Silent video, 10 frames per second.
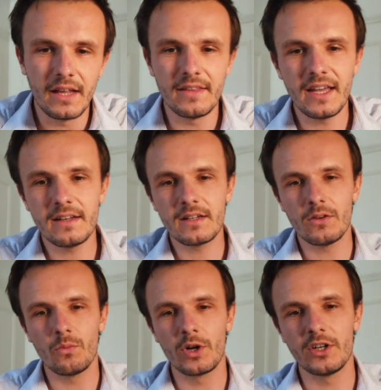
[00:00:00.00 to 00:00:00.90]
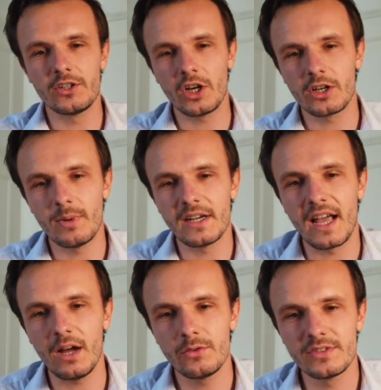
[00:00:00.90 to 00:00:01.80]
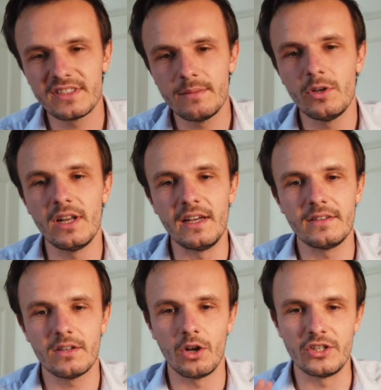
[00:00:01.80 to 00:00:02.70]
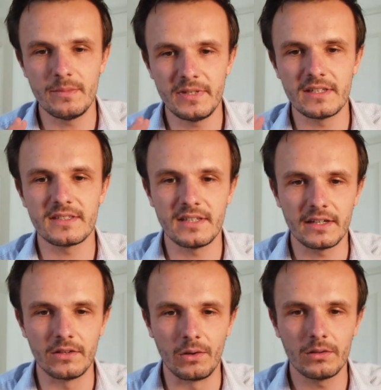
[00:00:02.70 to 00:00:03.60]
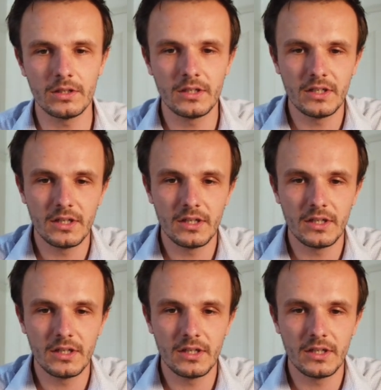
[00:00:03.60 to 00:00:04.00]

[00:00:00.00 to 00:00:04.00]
And then we're going to talk about how to simulate a GPS signal,